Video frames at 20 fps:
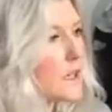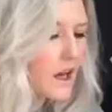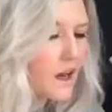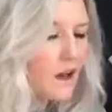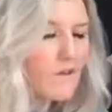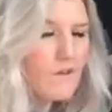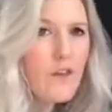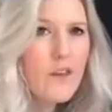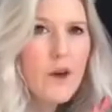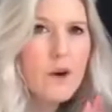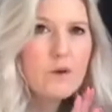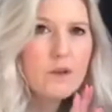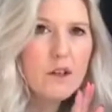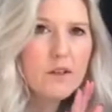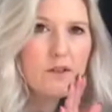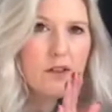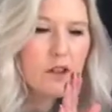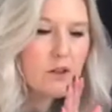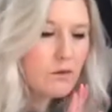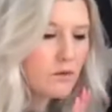And for those
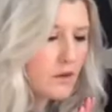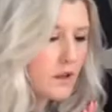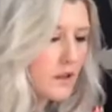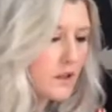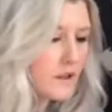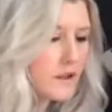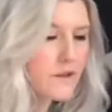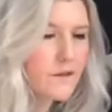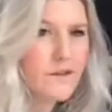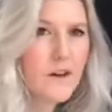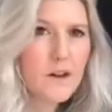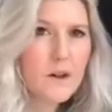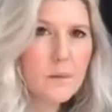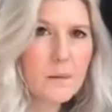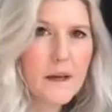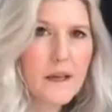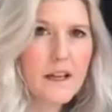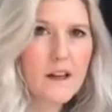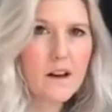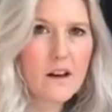of you that follow me